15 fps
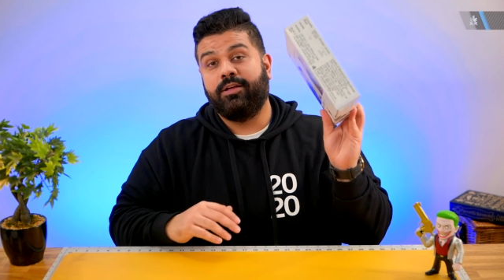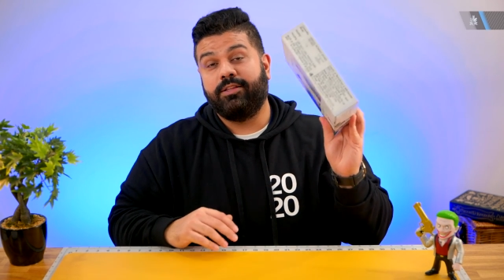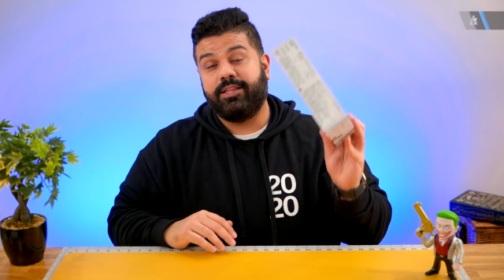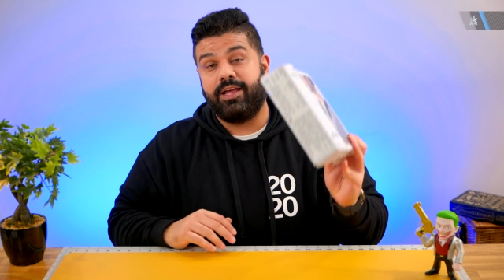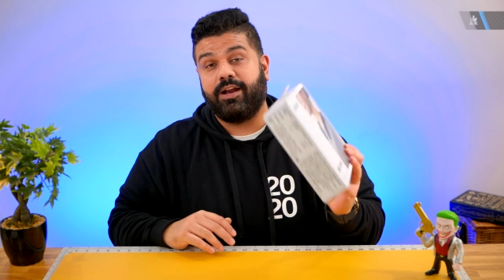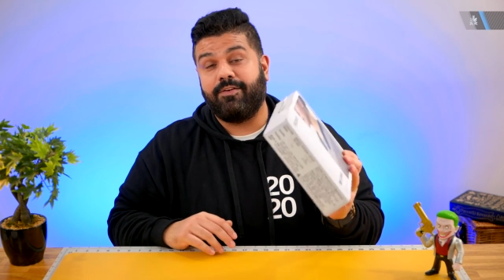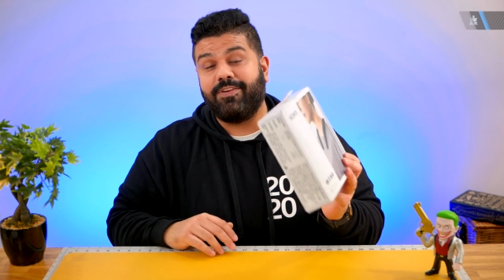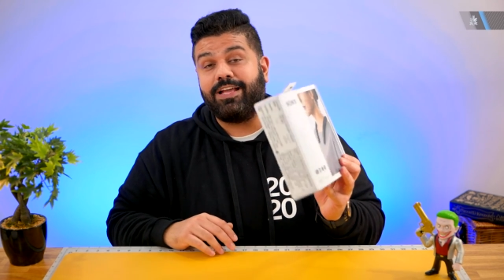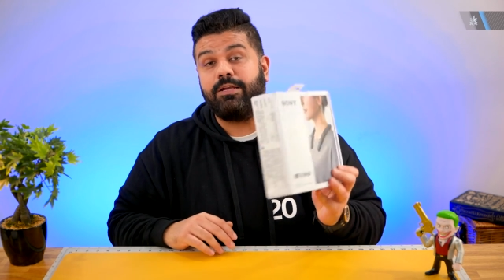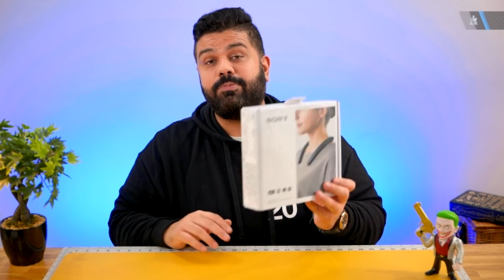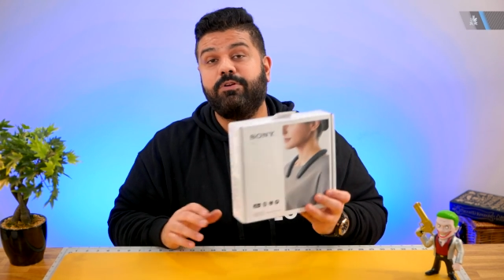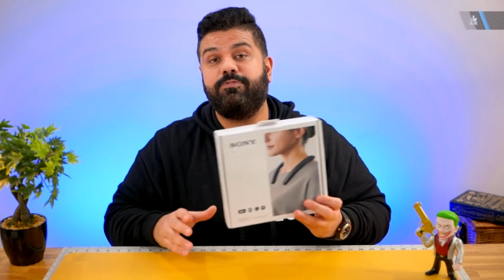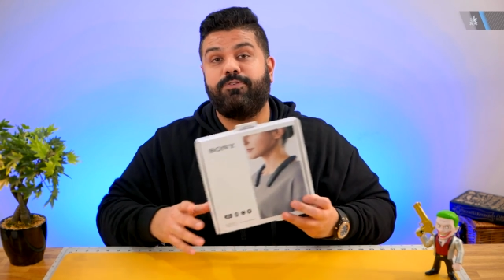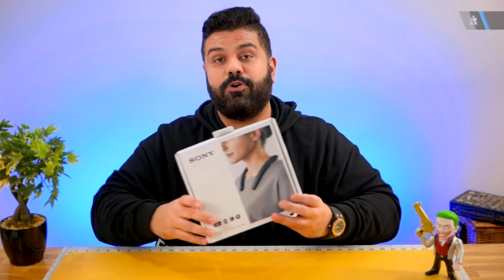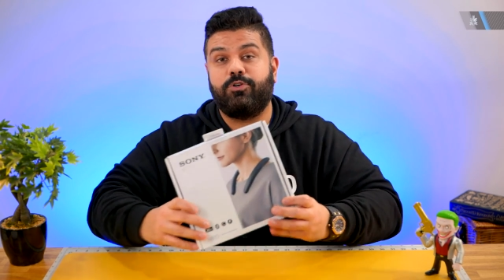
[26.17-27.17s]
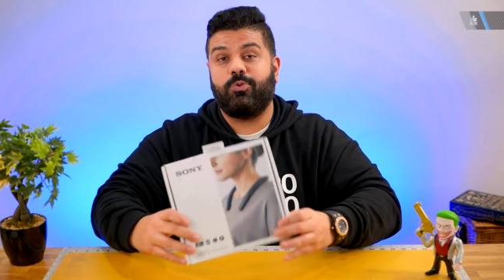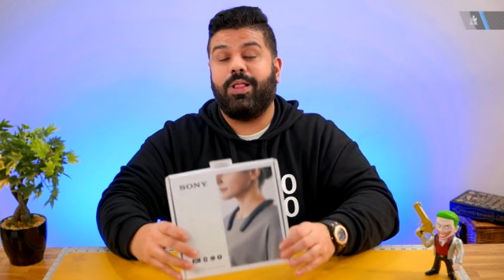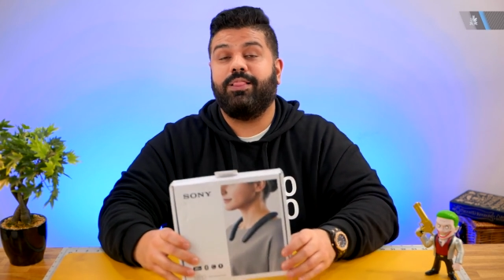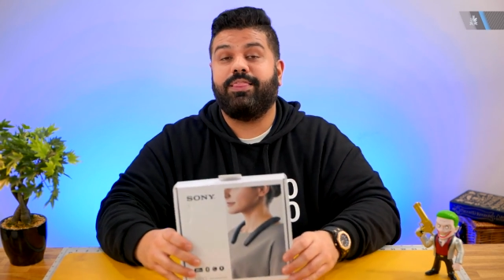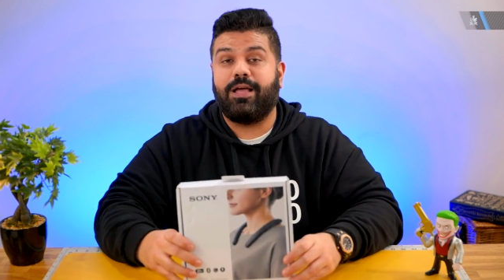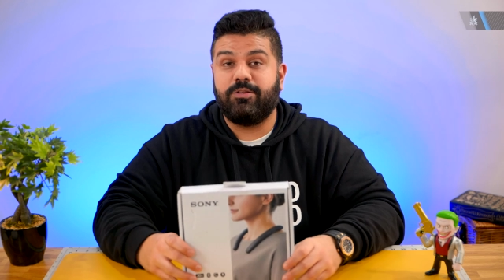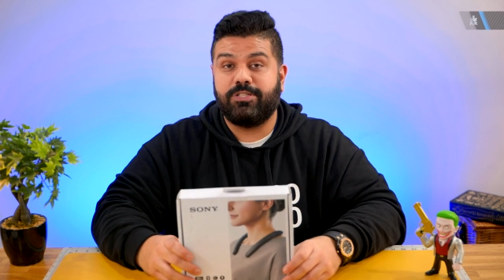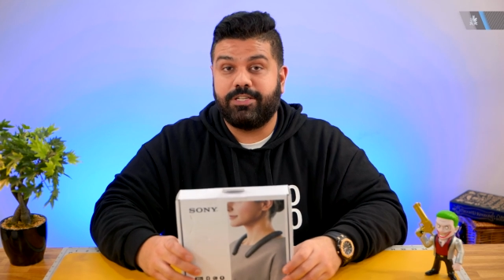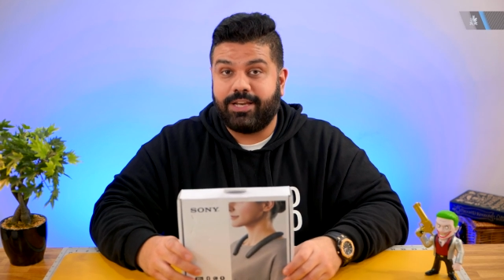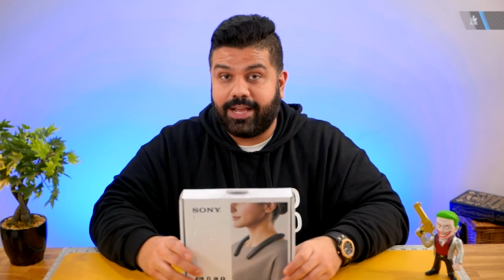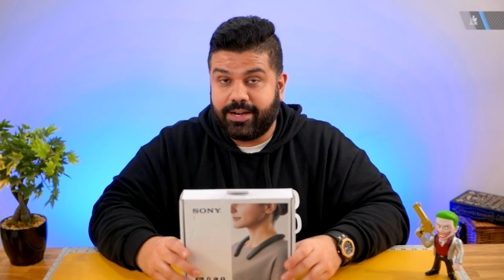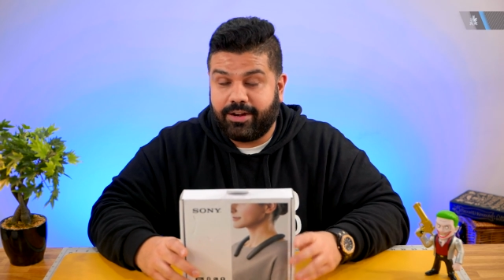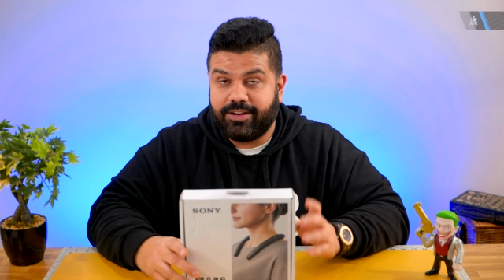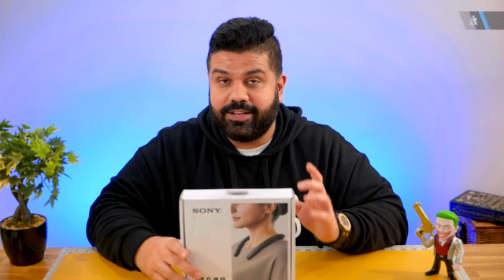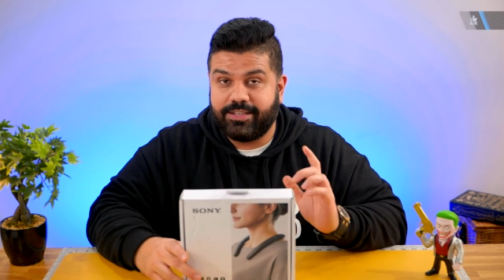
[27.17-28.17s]
They're available for
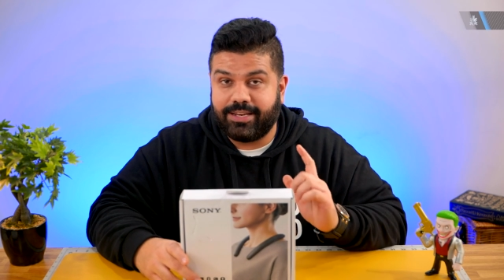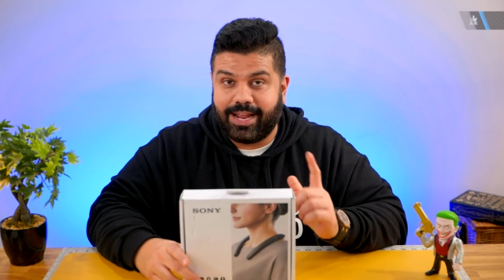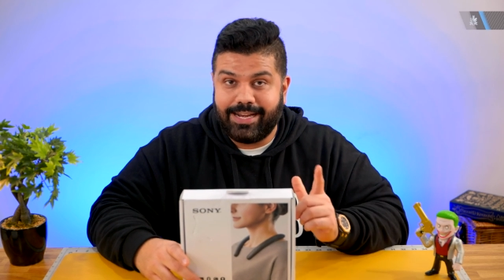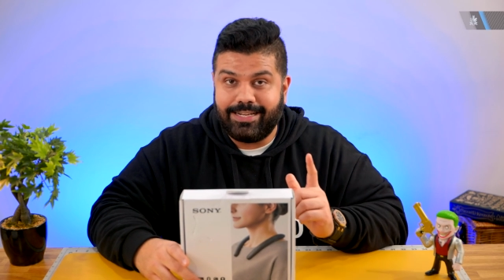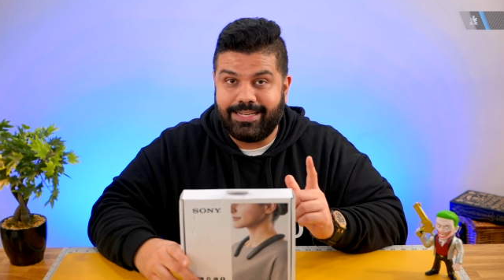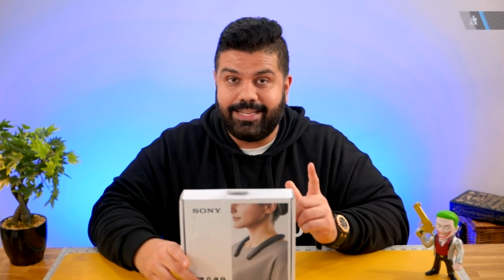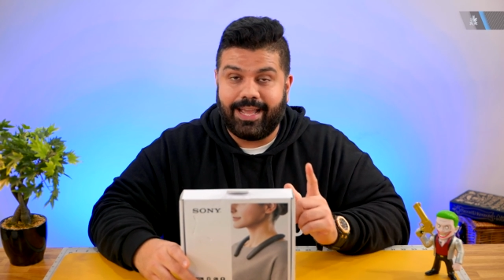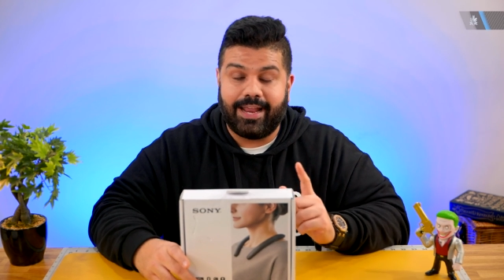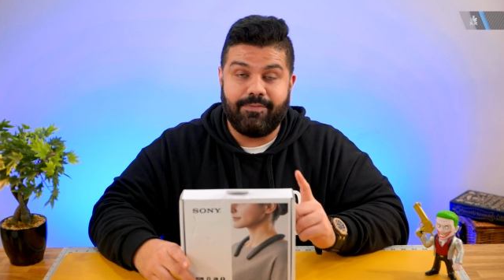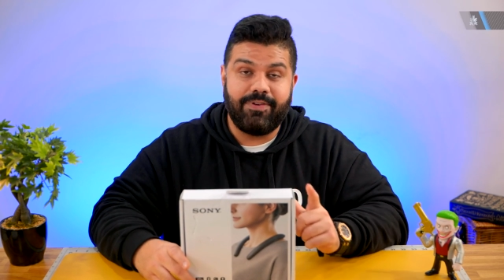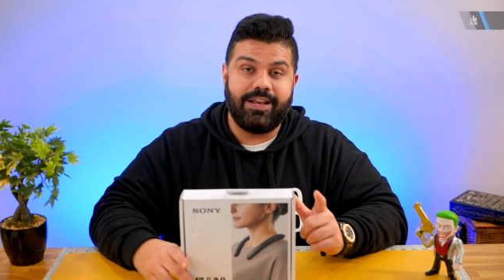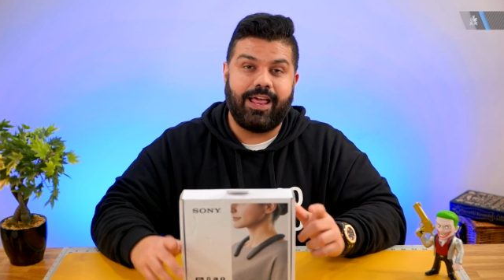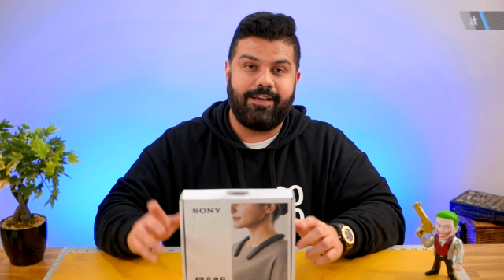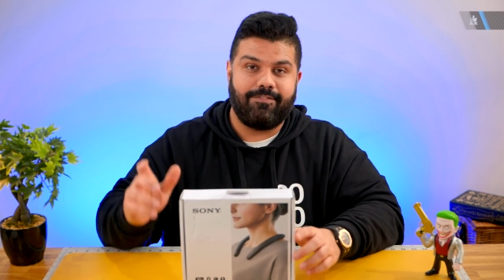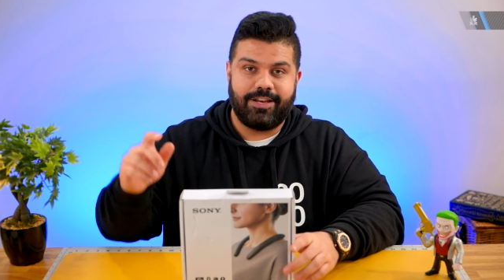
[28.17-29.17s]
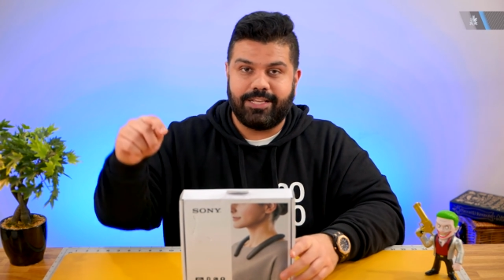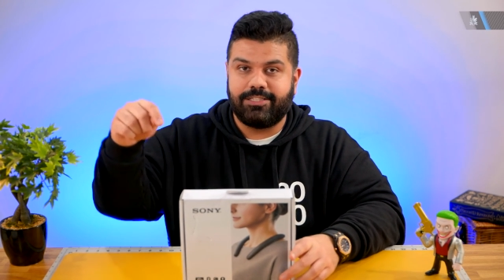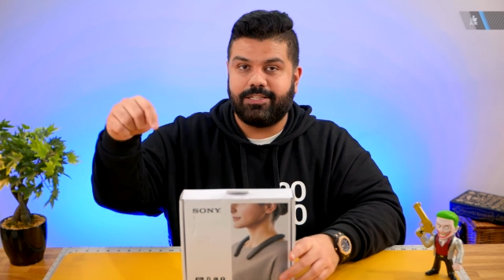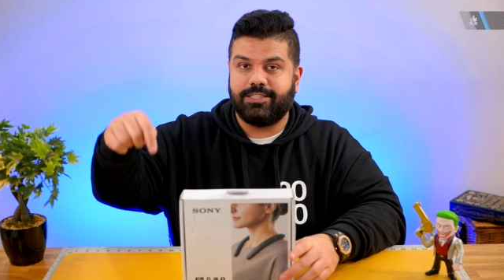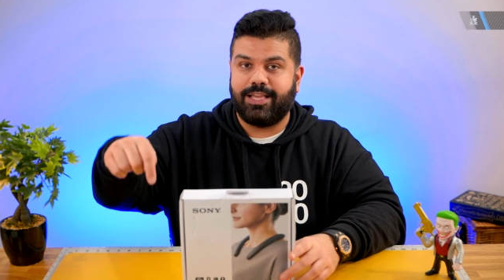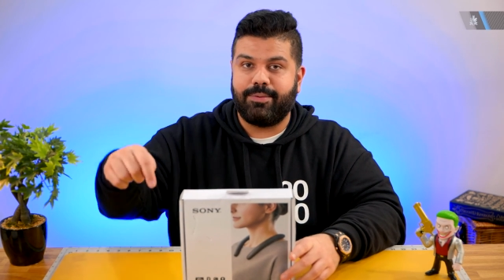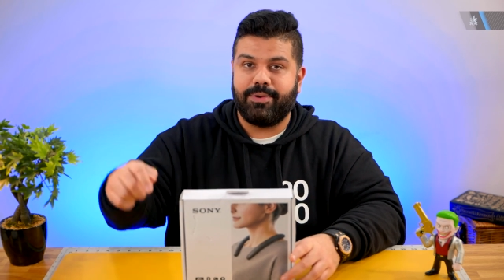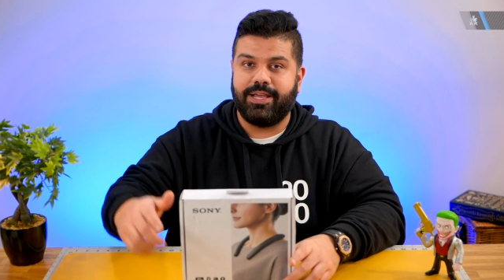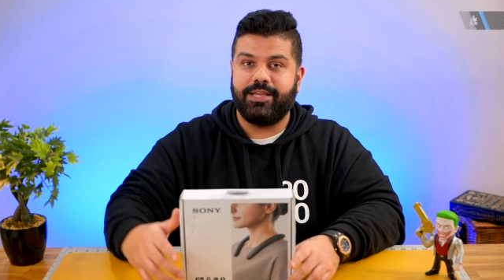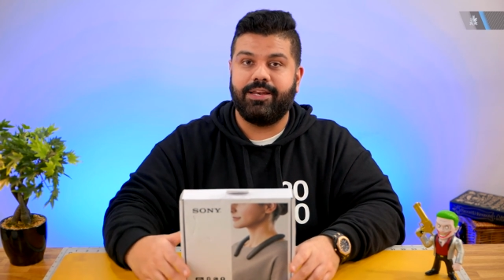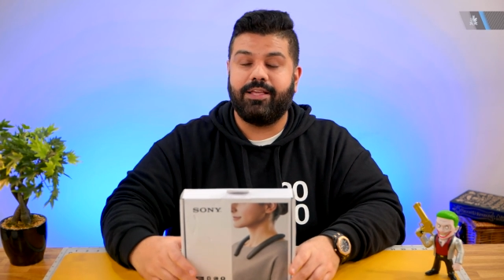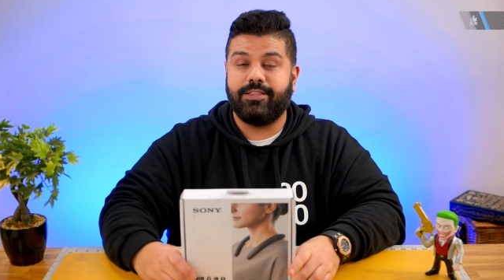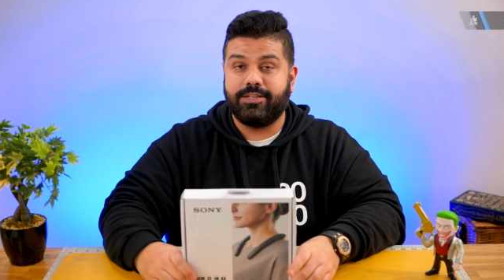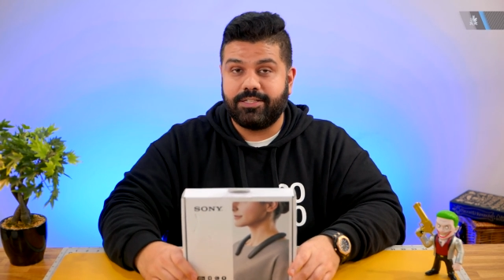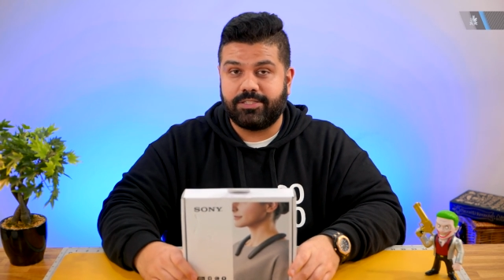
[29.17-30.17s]
12,990 and we'll have links to them
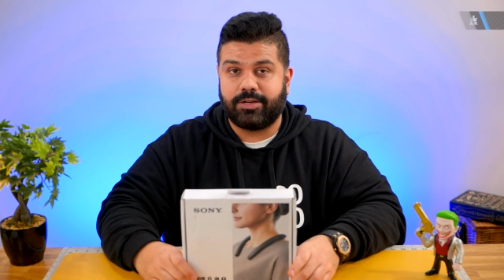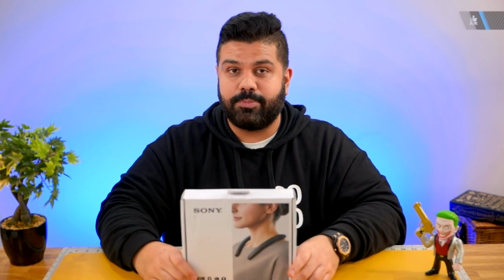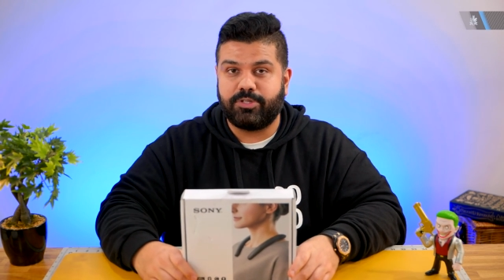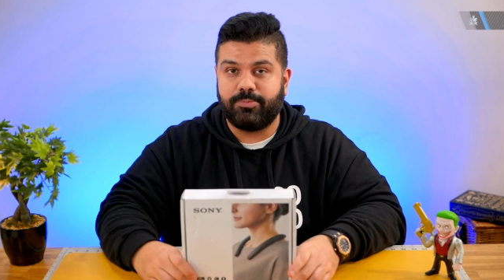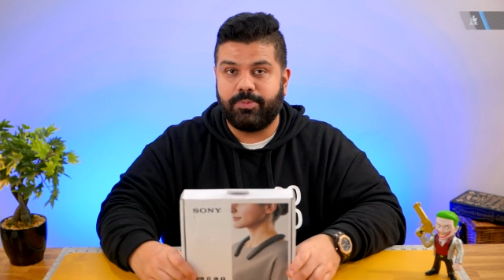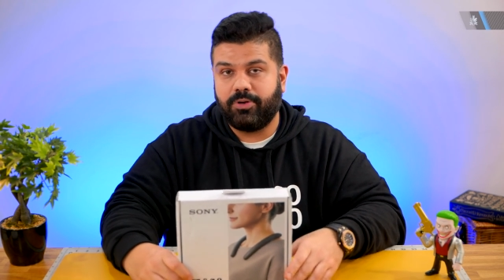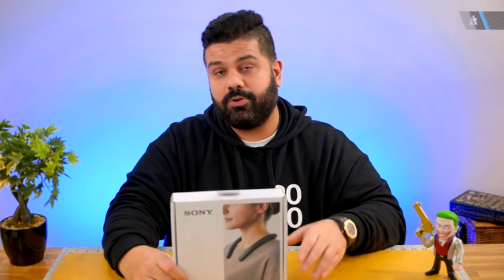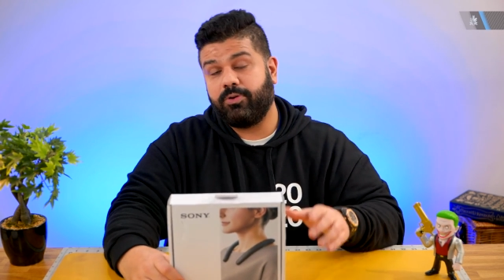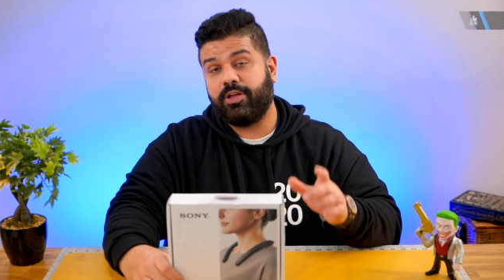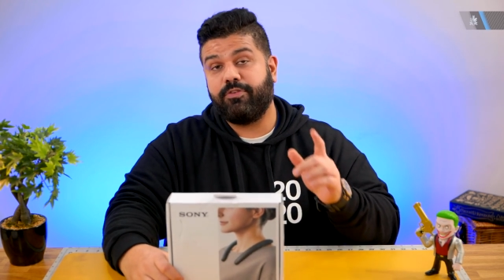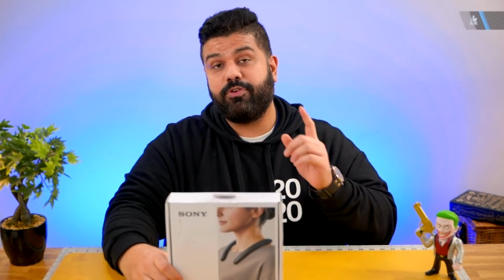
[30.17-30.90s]
in the description below.